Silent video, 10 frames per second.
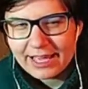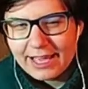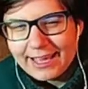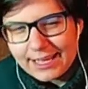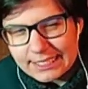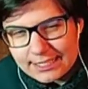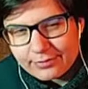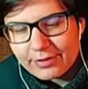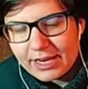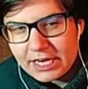it's
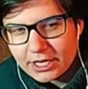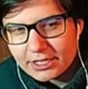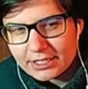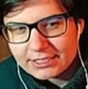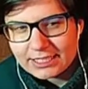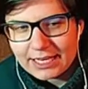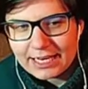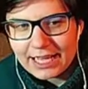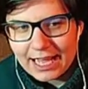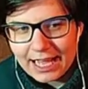very good, and it
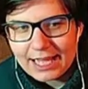has